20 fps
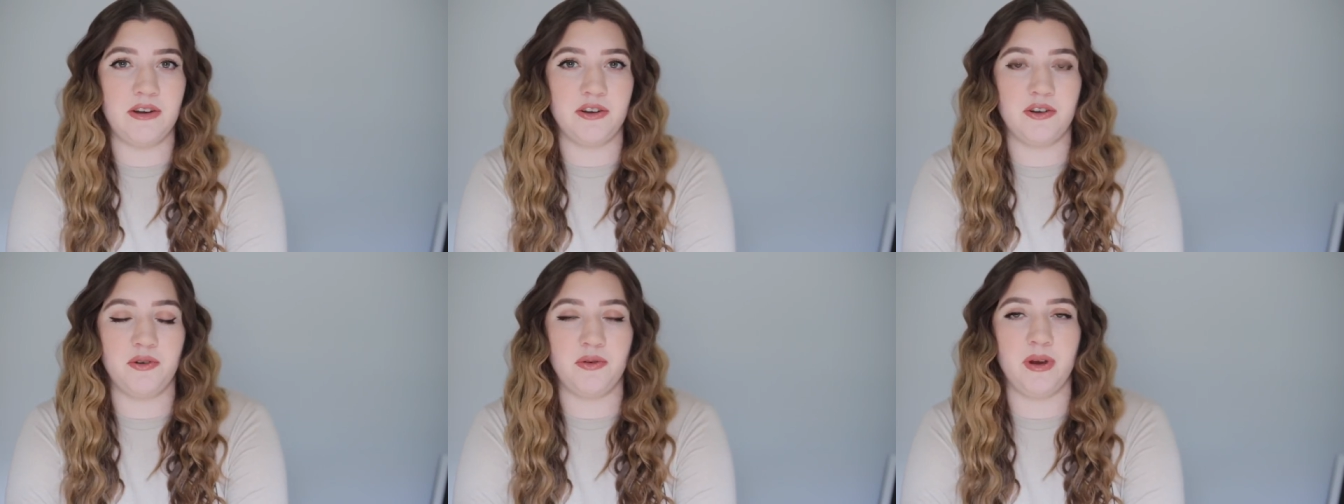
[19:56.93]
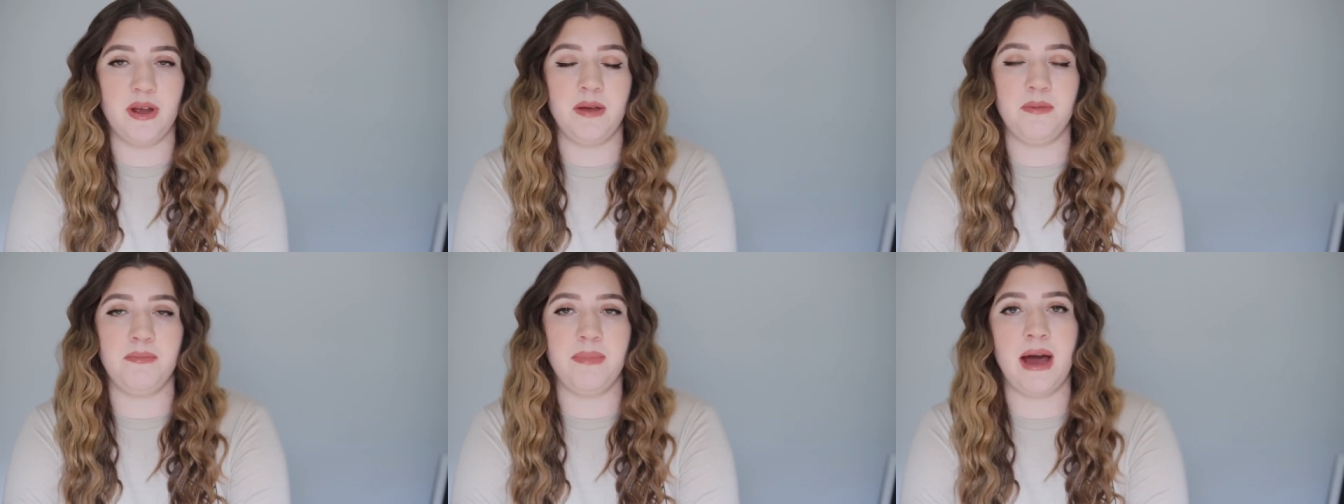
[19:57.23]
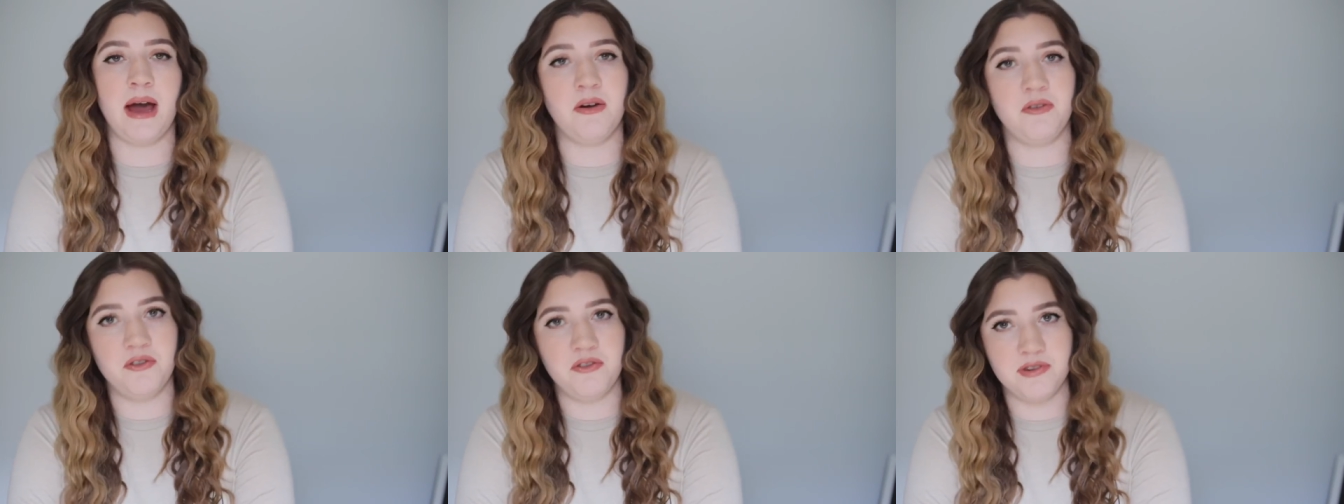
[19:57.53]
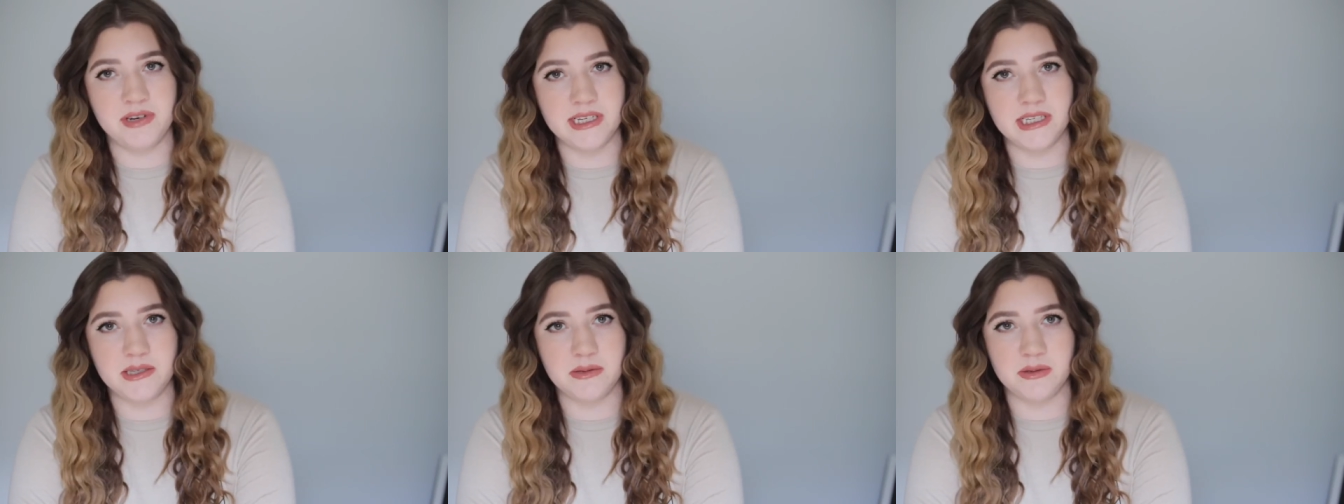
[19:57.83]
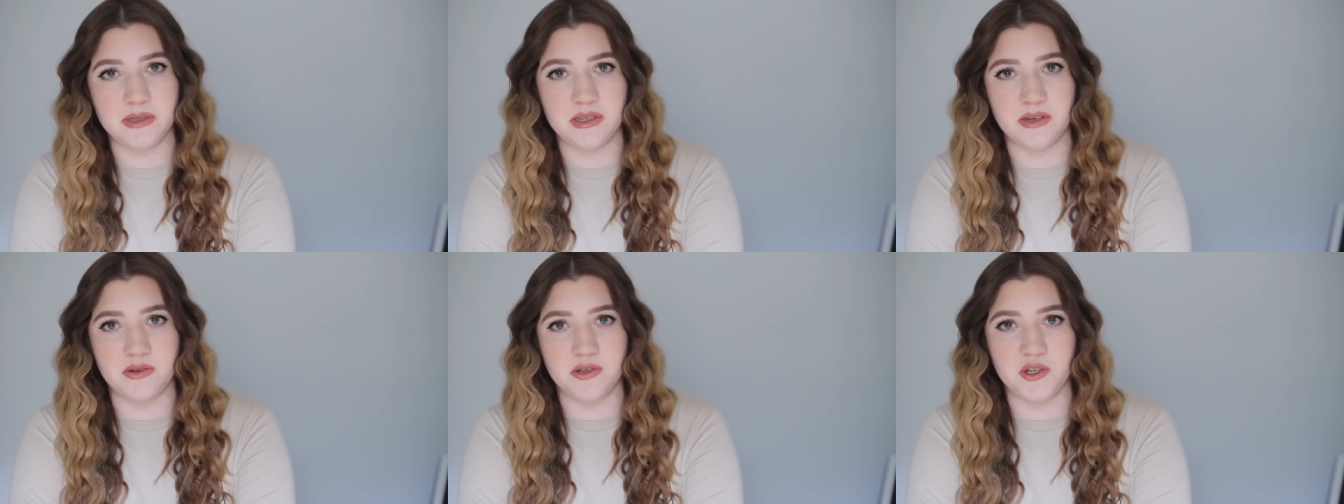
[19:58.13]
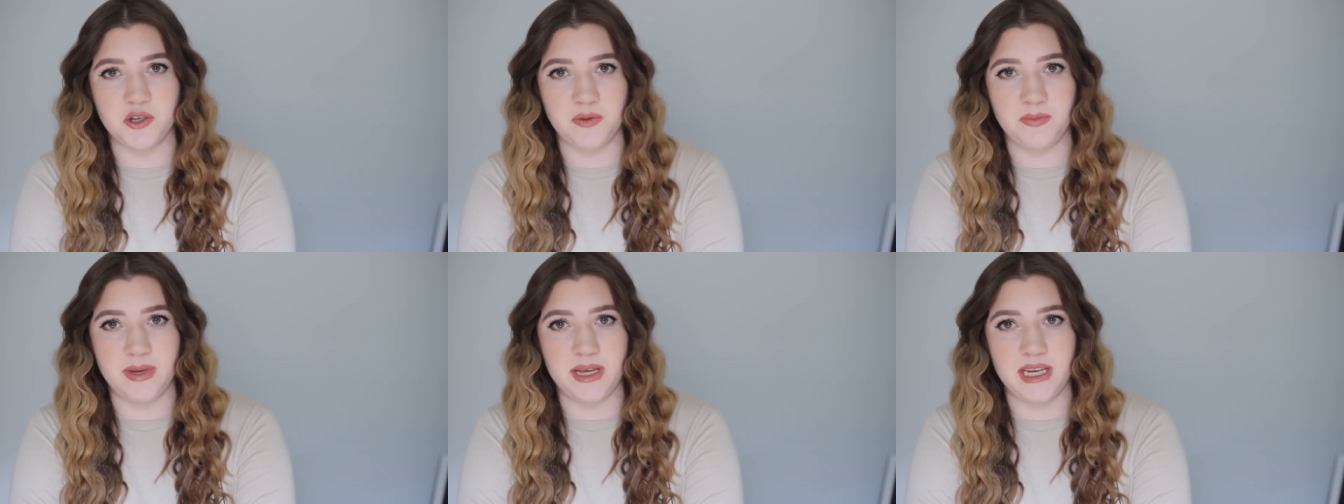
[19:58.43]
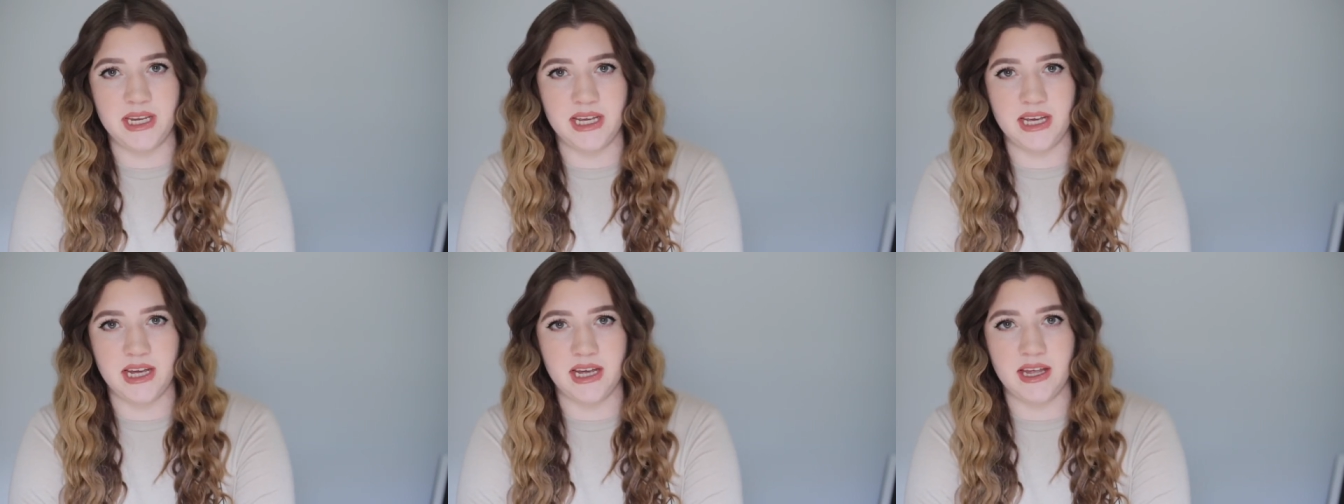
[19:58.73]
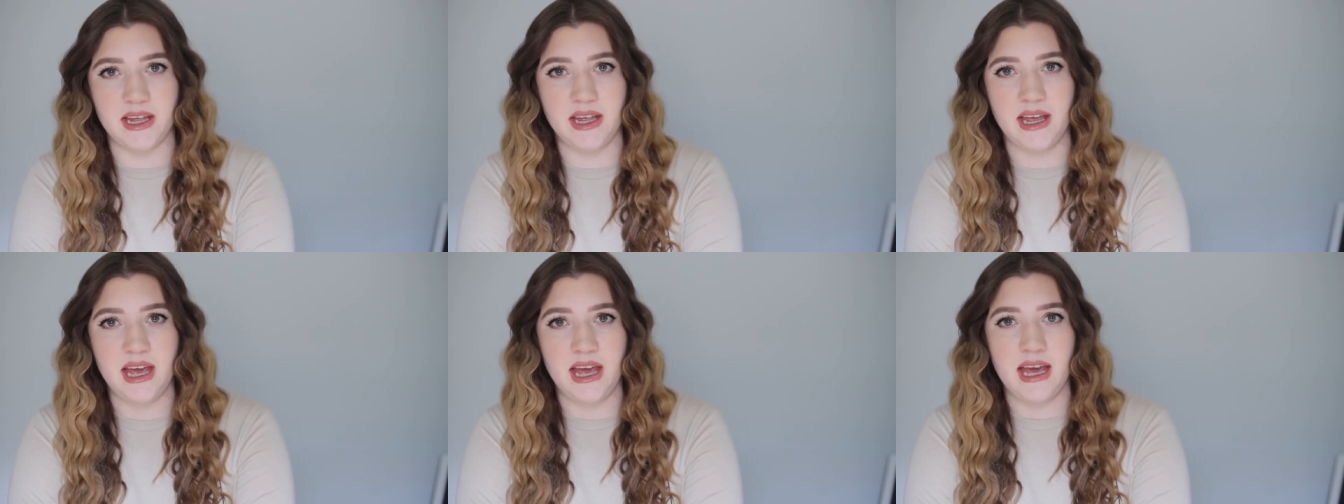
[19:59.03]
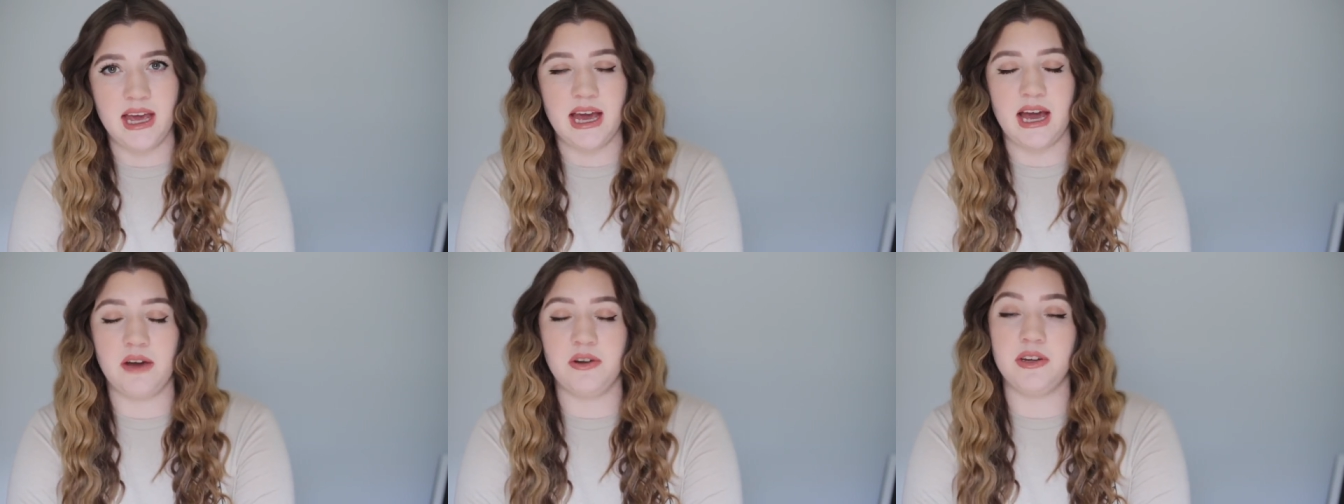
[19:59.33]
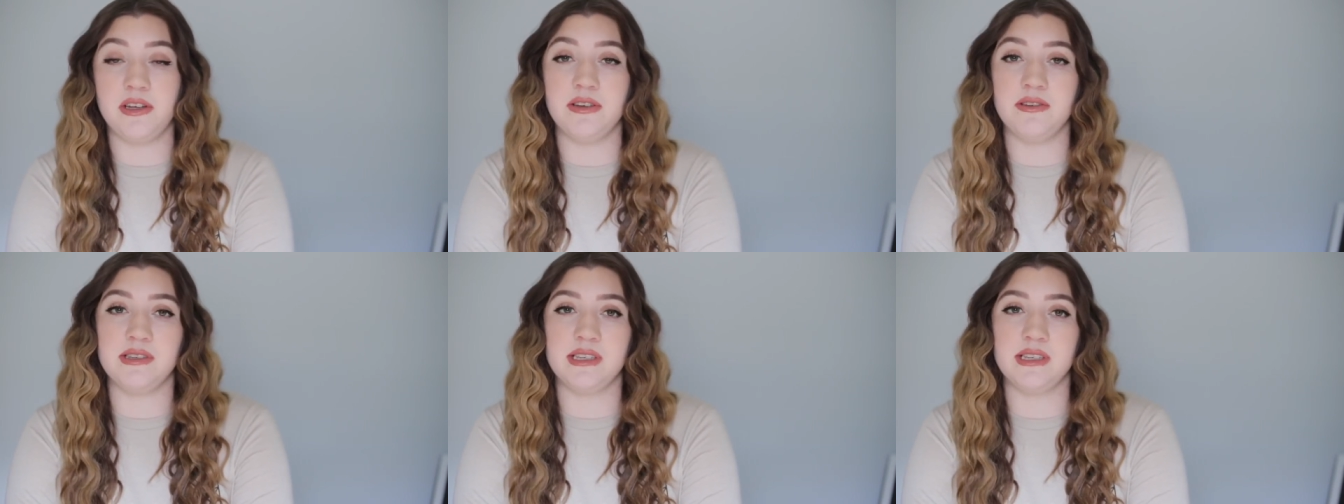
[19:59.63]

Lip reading: to create boundaries with social media, how to use